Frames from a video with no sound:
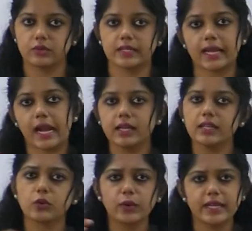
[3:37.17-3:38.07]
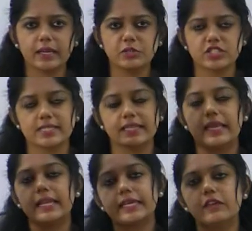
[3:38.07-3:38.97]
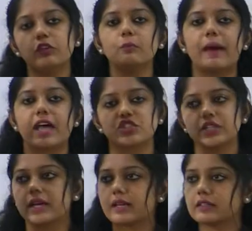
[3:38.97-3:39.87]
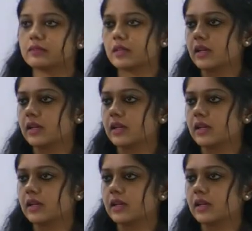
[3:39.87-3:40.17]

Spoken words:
Regarding Rohini Commission, see, they will give you match the correct